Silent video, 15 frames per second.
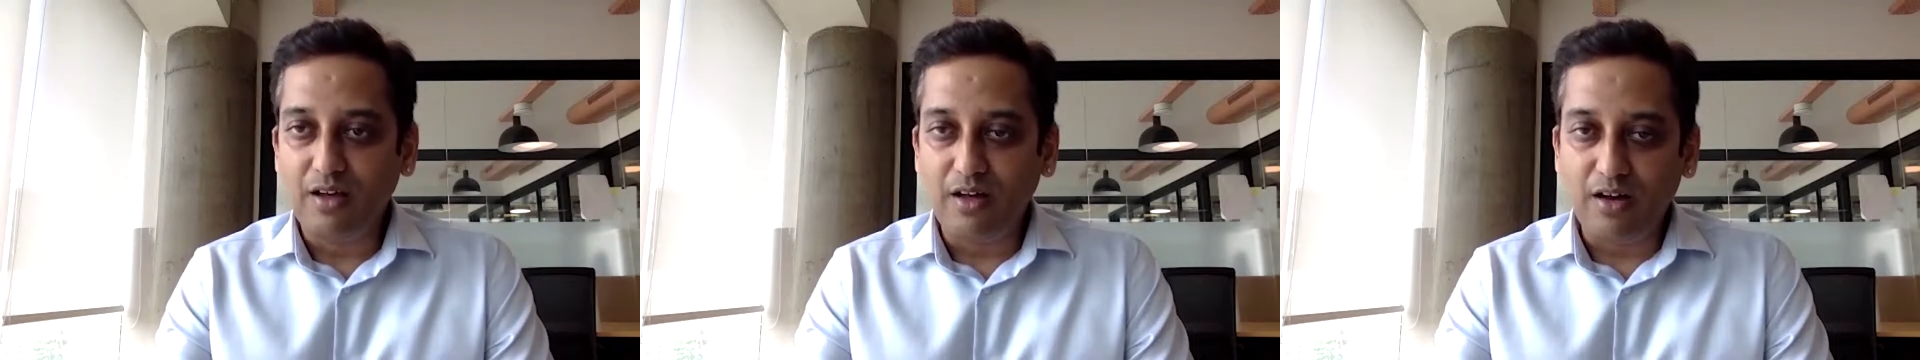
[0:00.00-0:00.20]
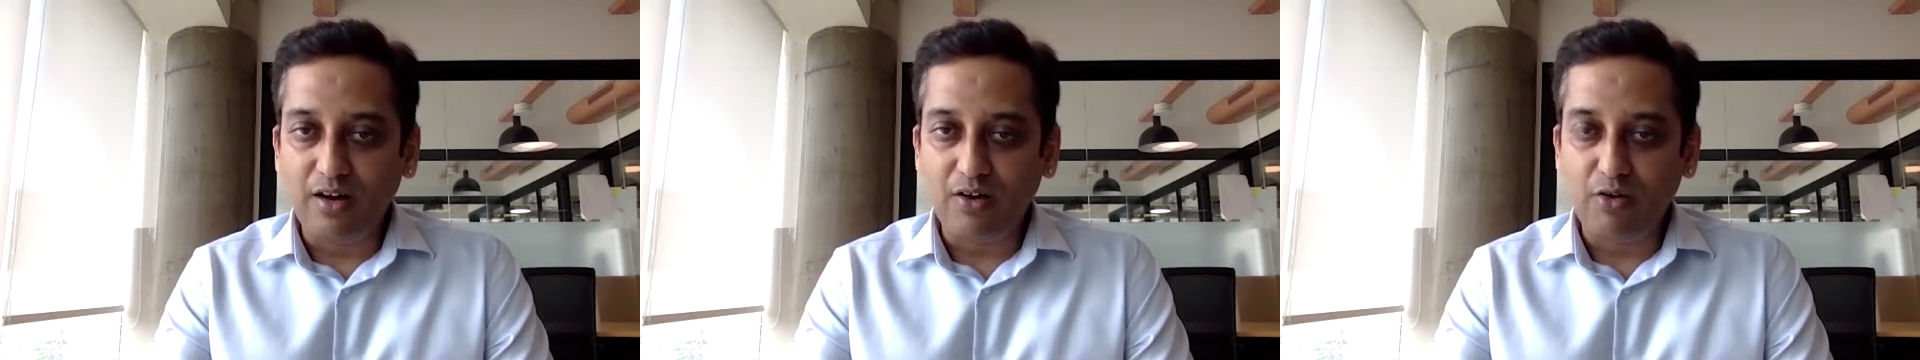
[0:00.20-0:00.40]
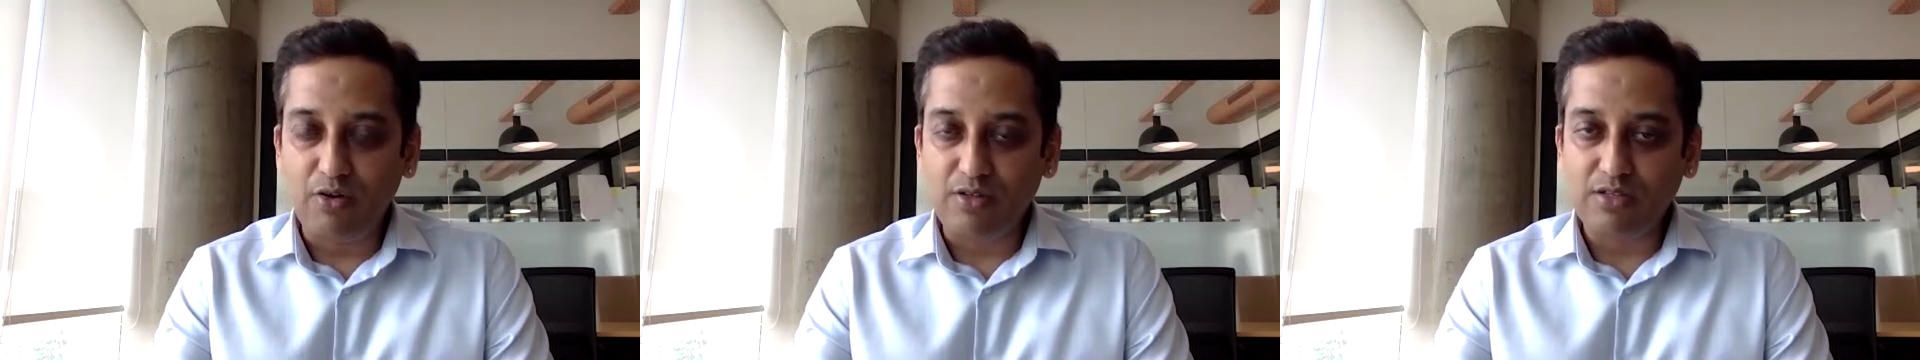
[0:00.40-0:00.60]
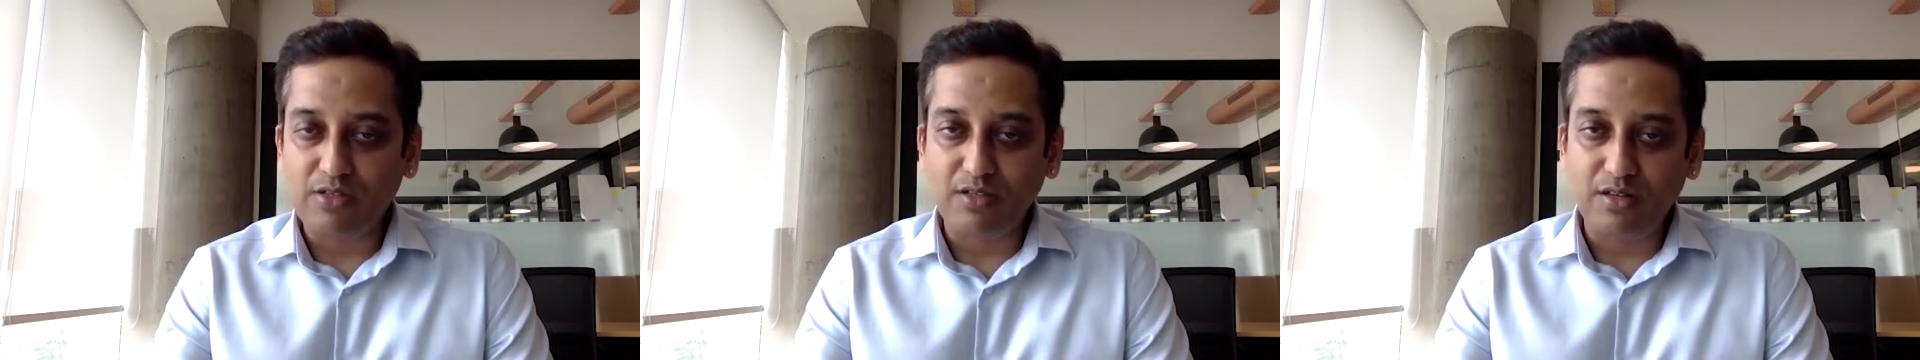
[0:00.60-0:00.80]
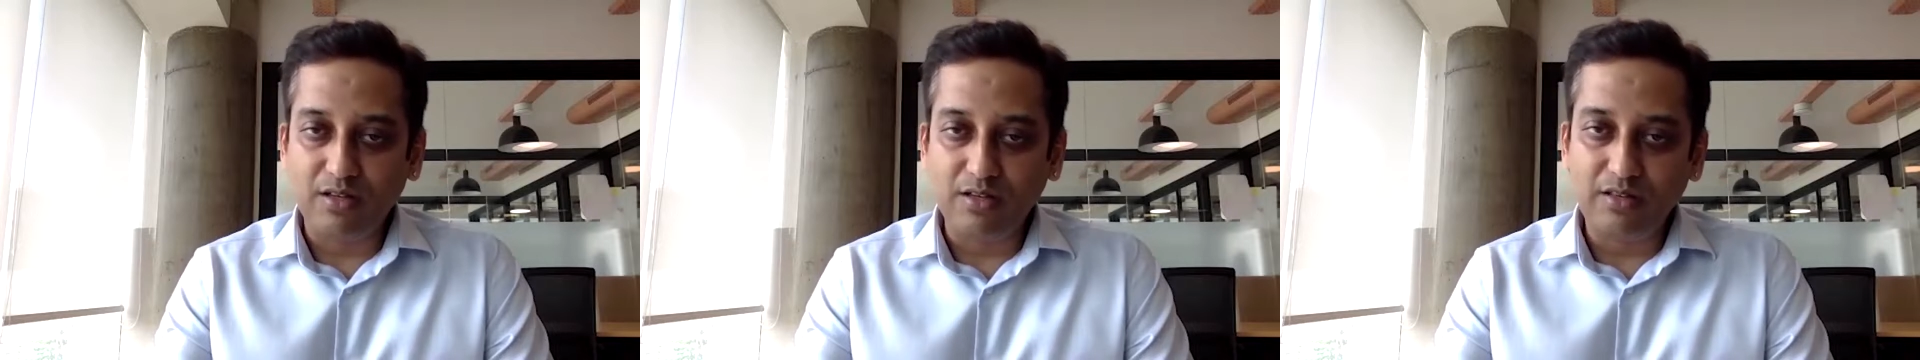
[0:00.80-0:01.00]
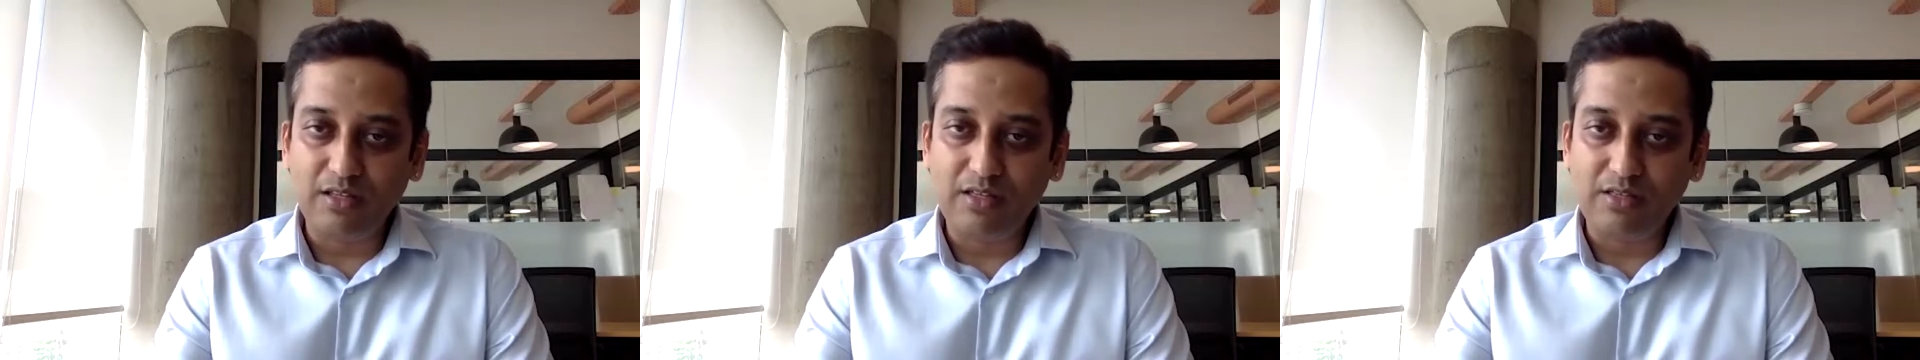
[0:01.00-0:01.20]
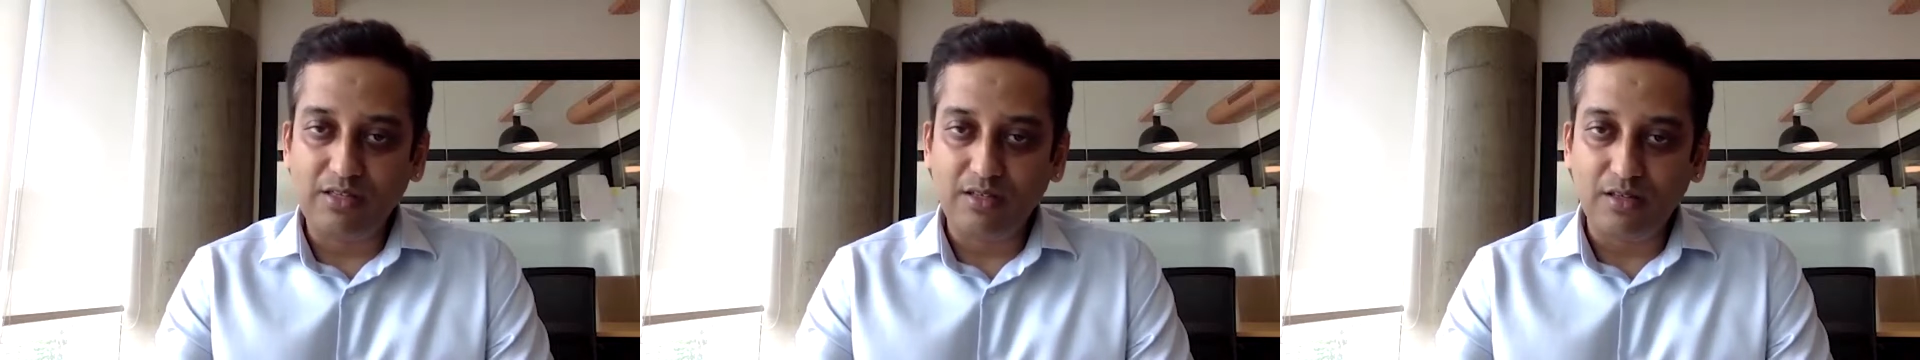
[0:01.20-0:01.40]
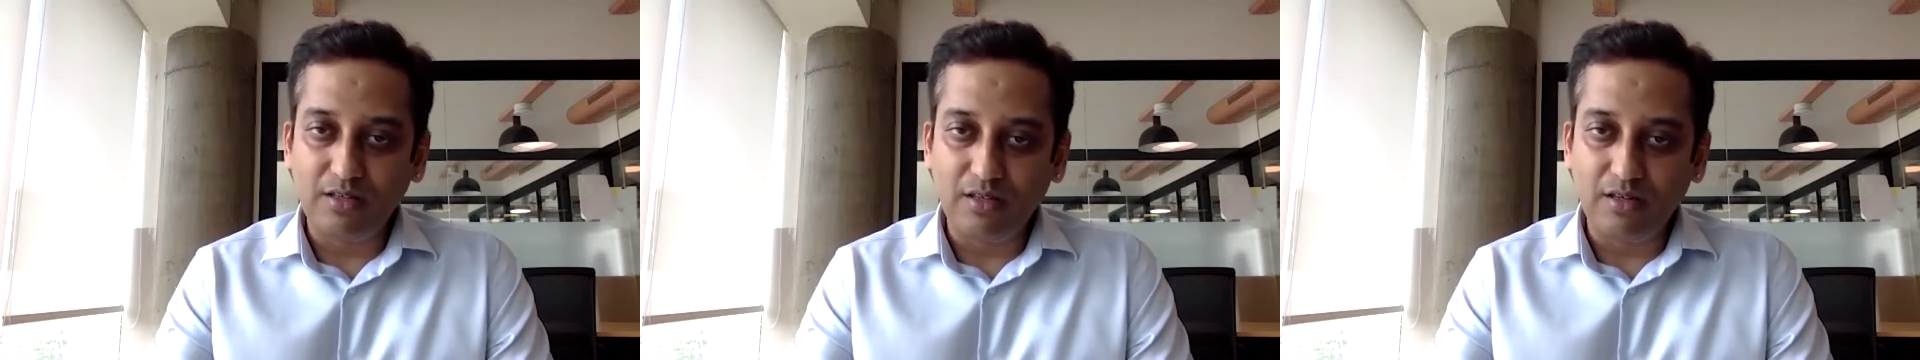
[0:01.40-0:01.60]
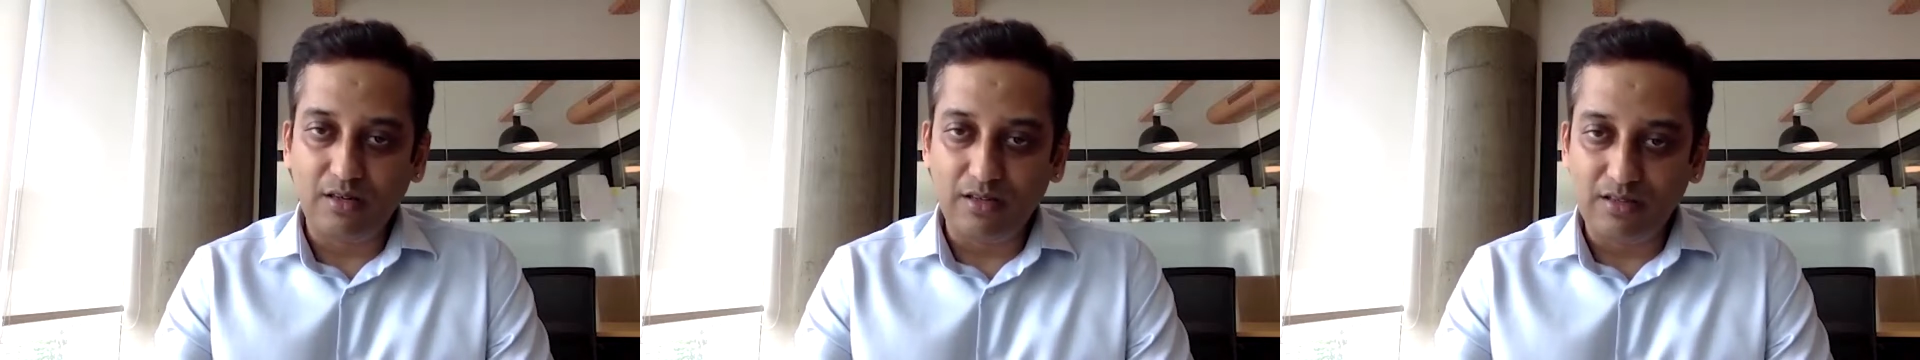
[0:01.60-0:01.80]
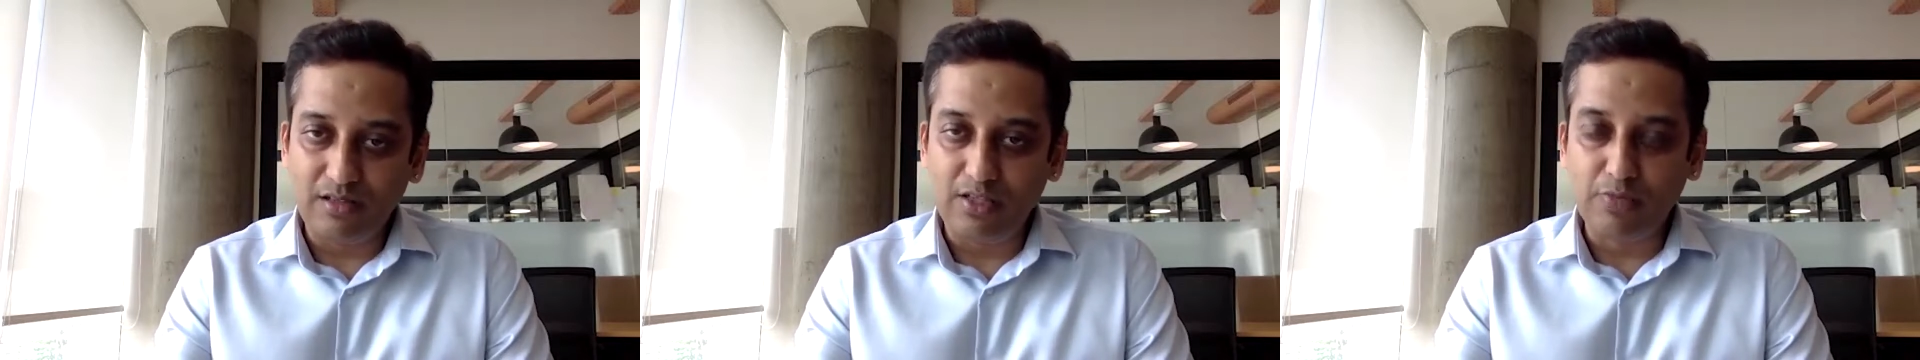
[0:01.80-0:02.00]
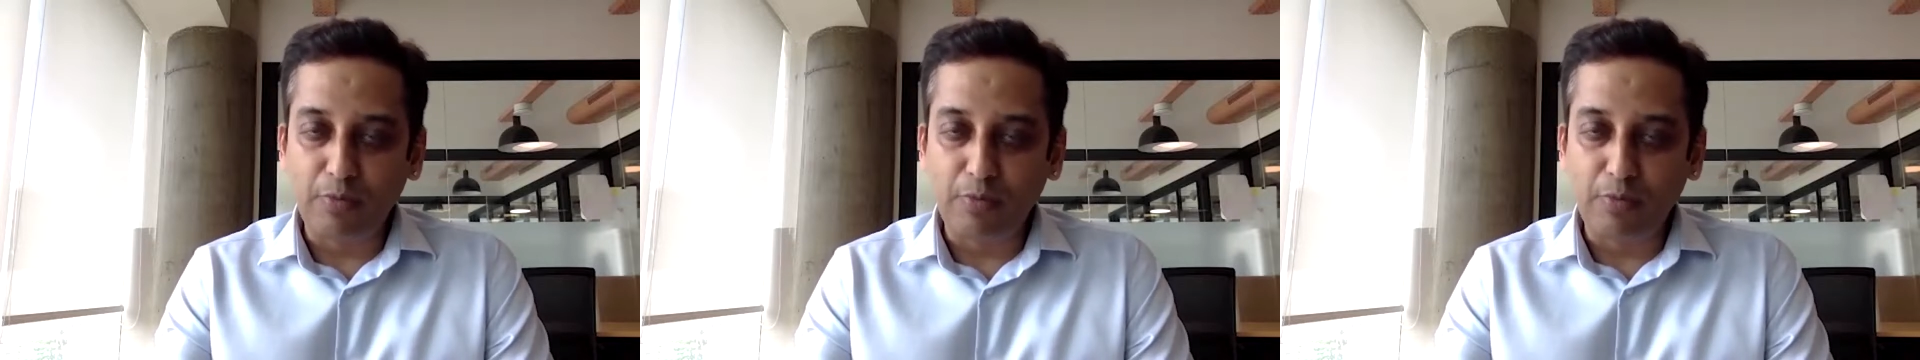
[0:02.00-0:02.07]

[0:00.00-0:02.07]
across this